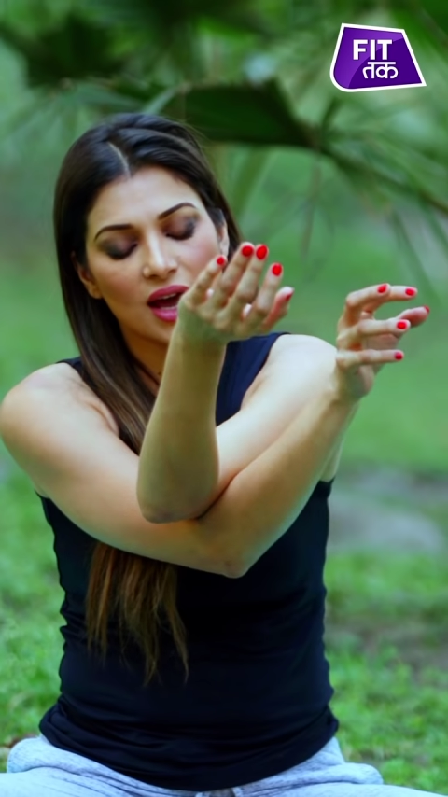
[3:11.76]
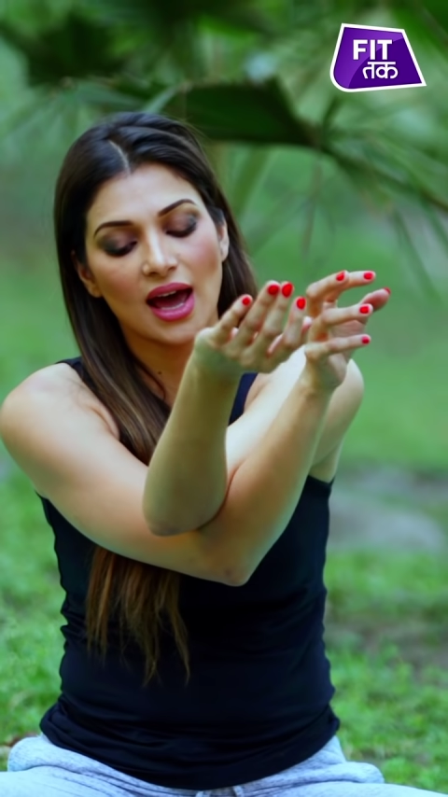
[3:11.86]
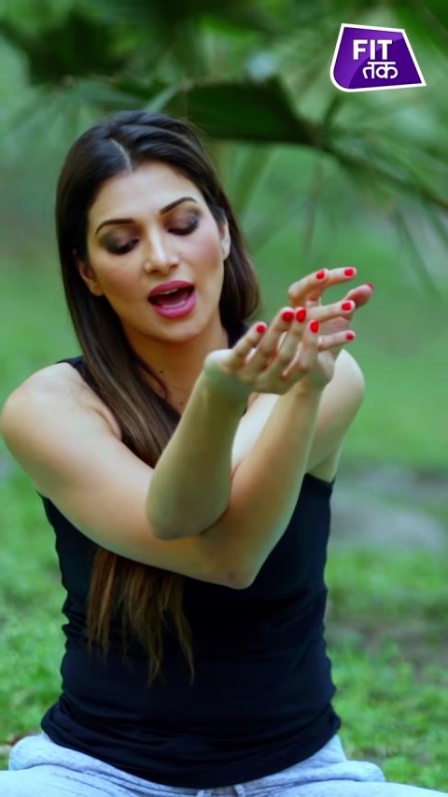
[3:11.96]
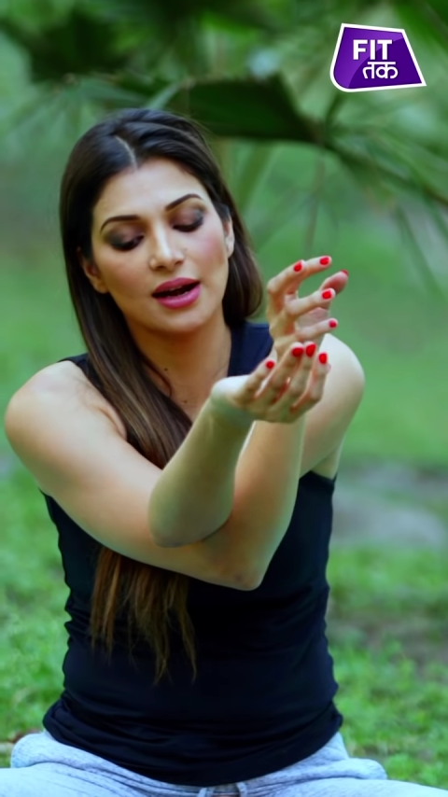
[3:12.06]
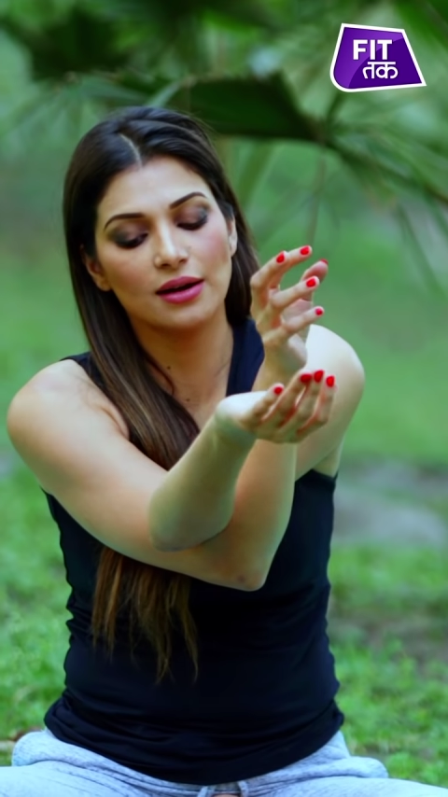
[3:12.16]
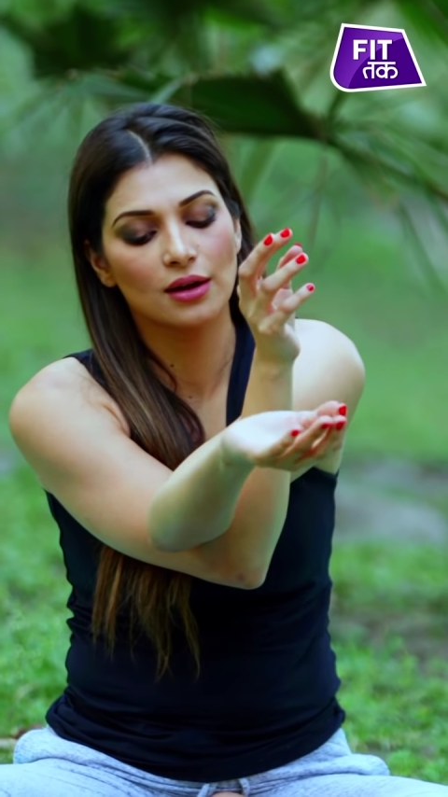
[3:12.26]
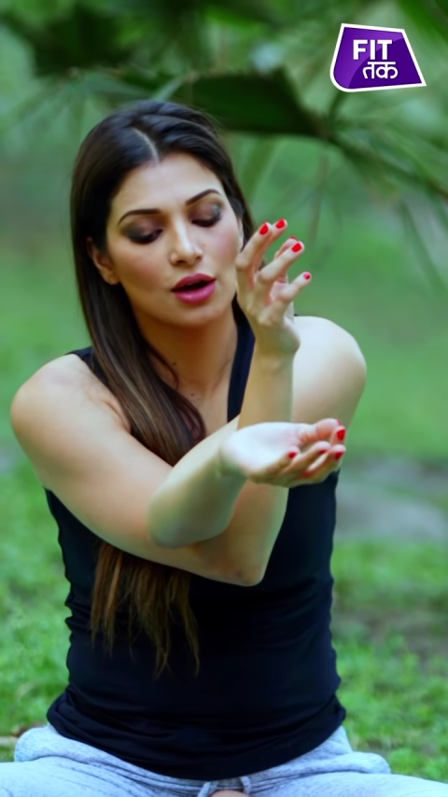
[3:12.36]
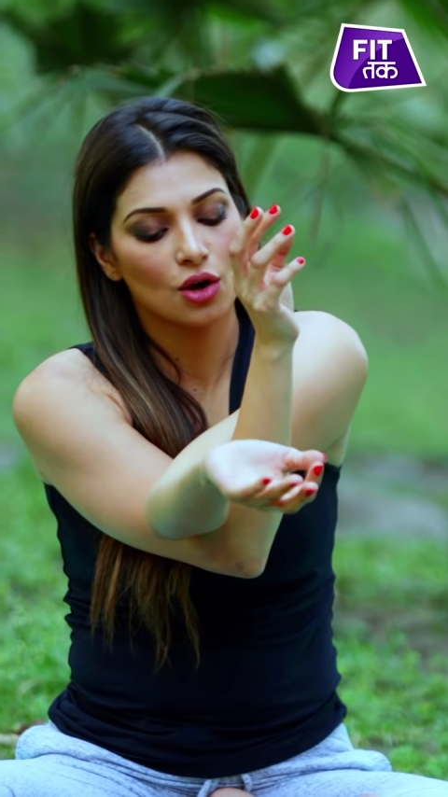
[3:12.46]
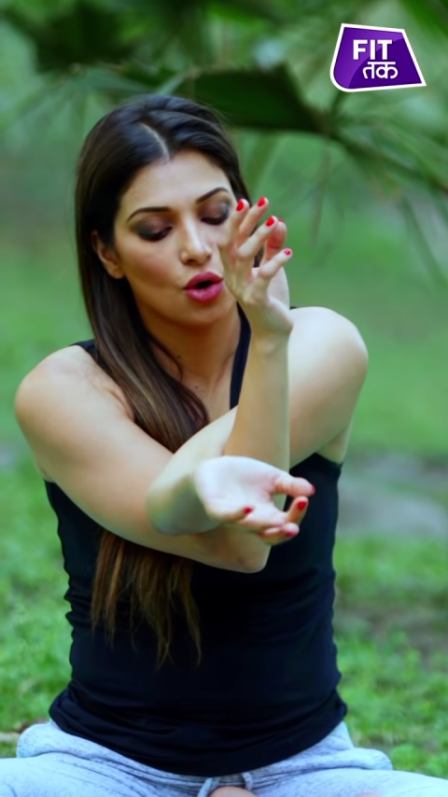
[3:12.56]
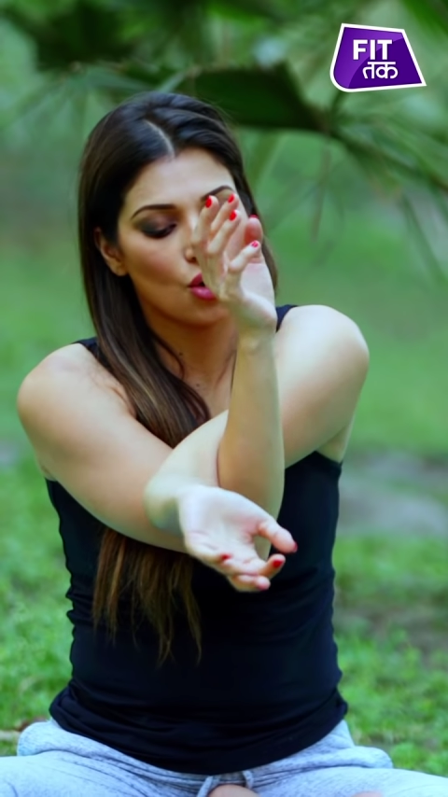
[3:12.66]
hand
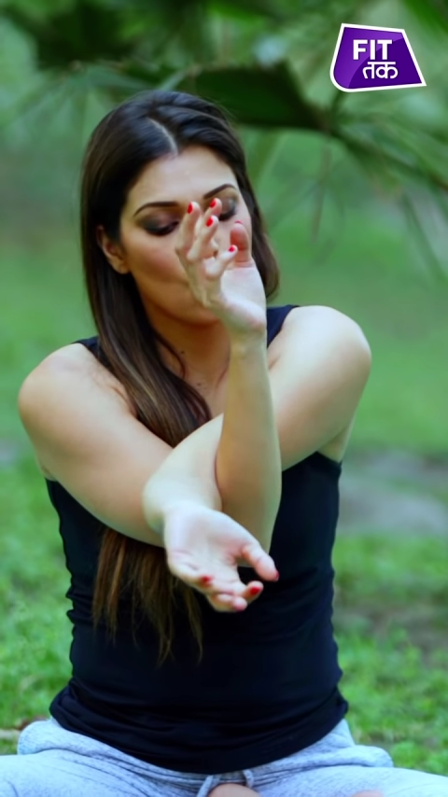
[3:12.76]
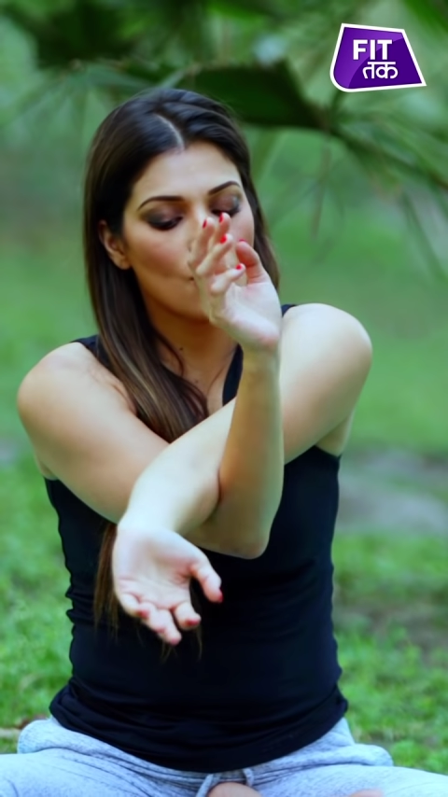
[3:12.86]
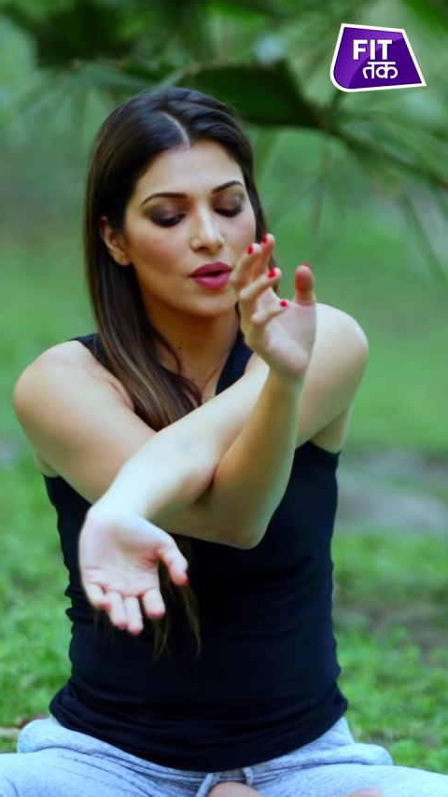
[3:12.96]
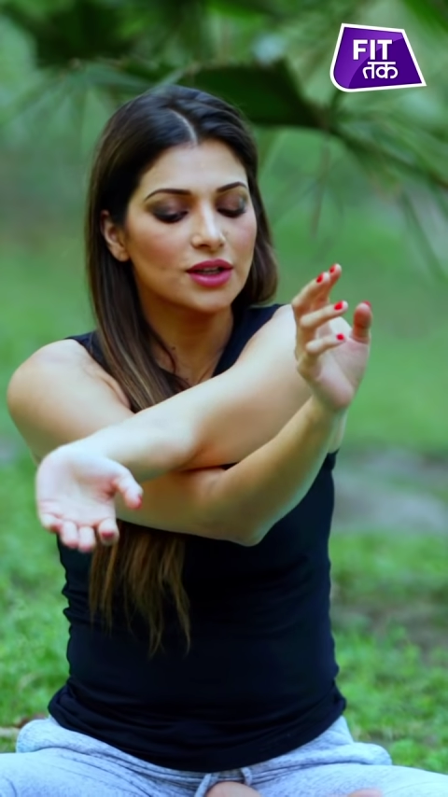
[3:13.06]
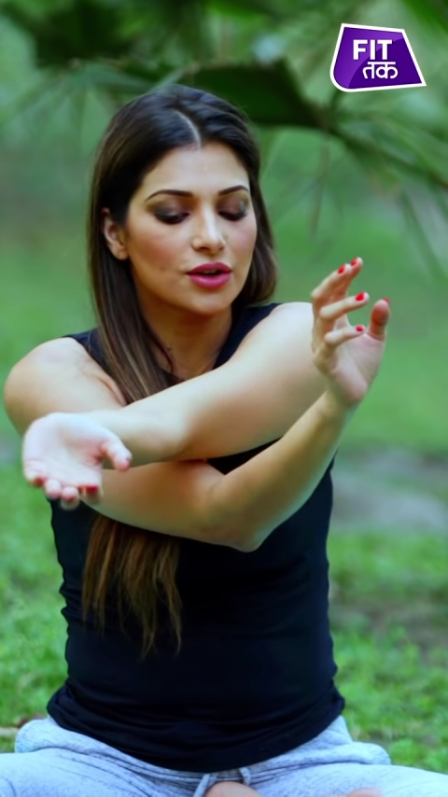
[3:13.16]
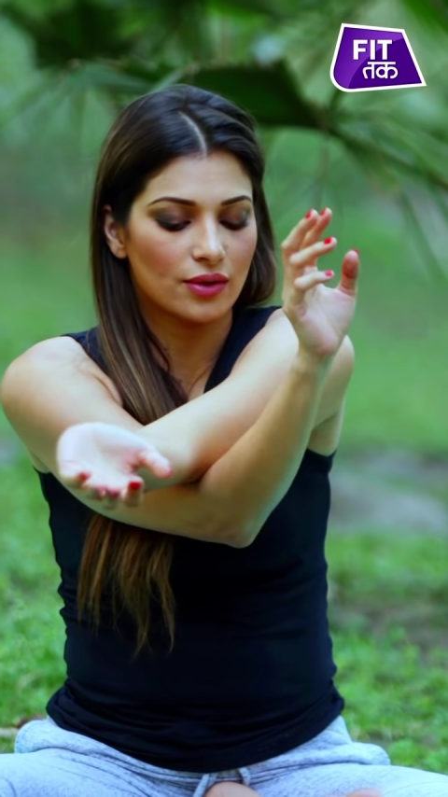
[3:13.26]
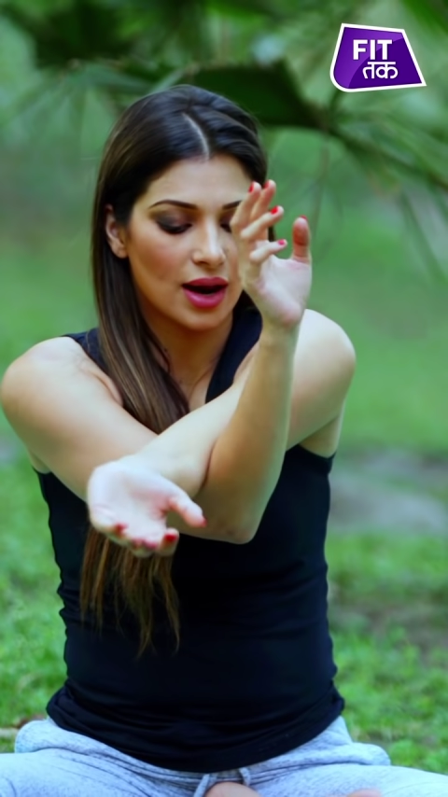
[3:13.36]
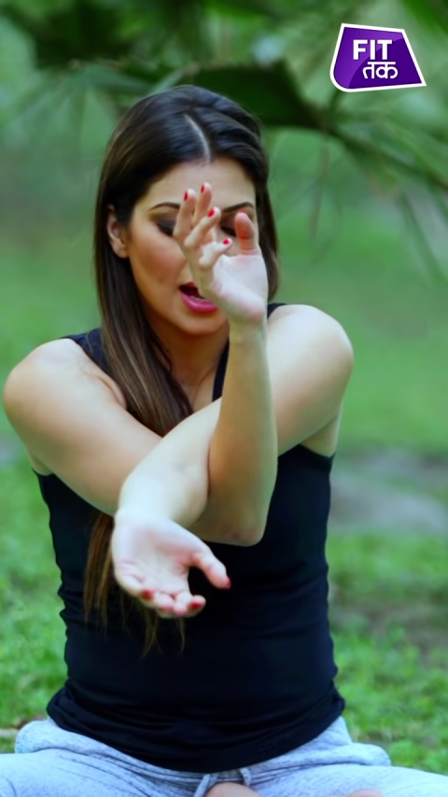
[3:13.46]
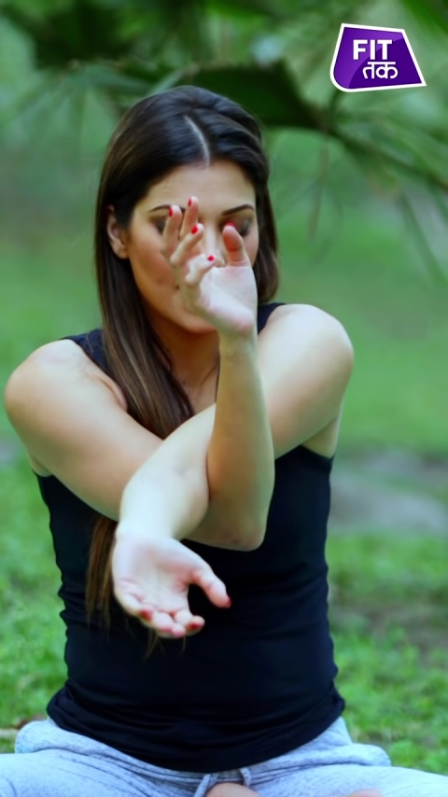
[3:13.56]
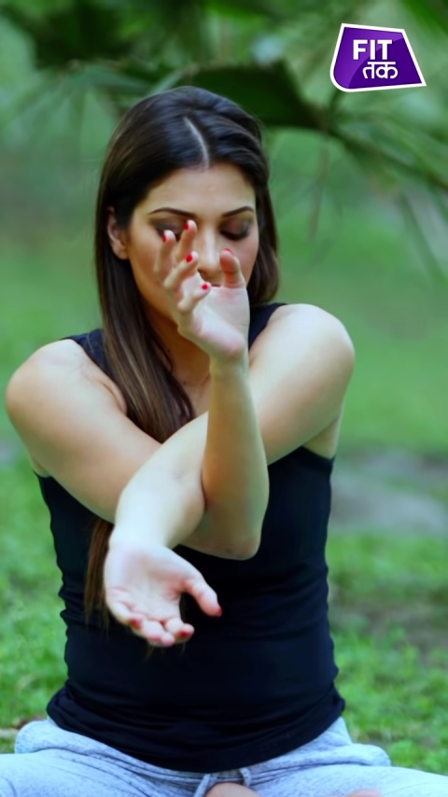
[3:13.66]
over the
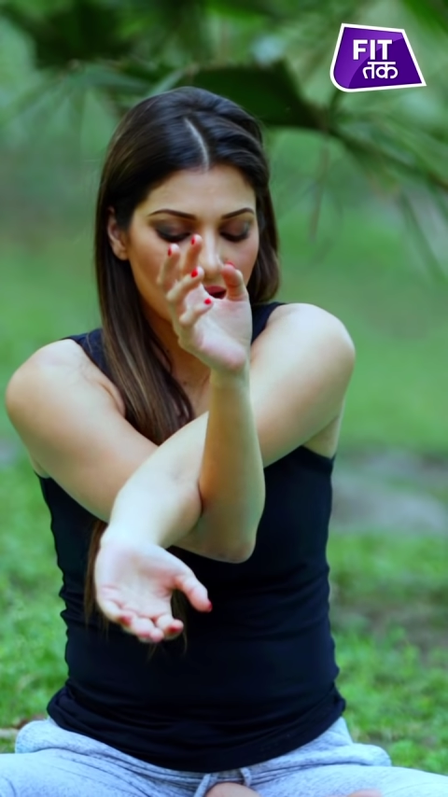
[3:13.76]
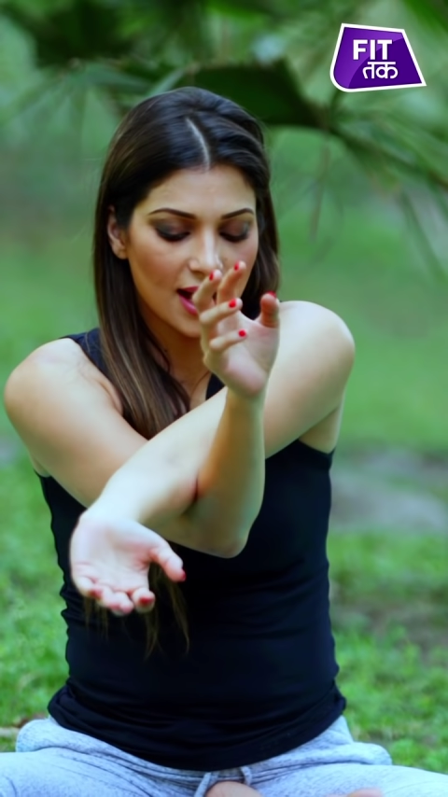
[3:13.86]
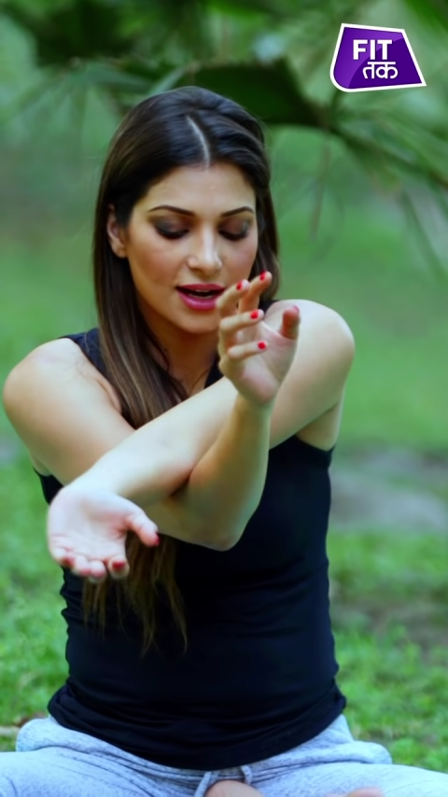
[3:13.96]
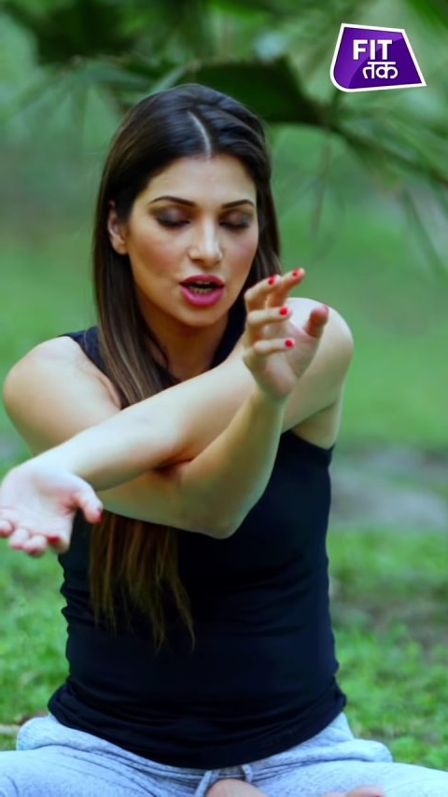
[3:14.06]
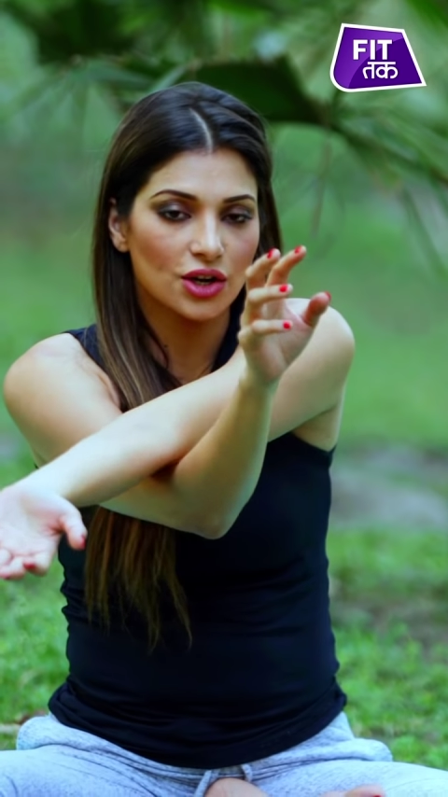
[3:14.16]
right hand.